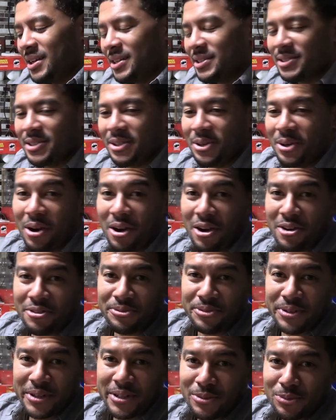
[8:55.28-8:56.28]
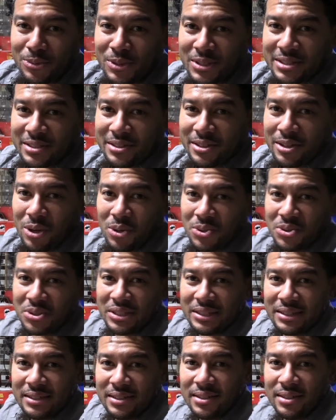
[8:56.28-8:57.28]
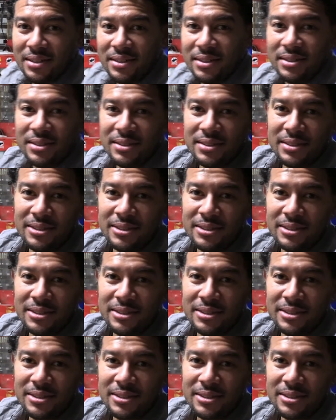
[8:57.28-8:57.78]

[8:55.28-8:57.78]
So our freedom was to go to the,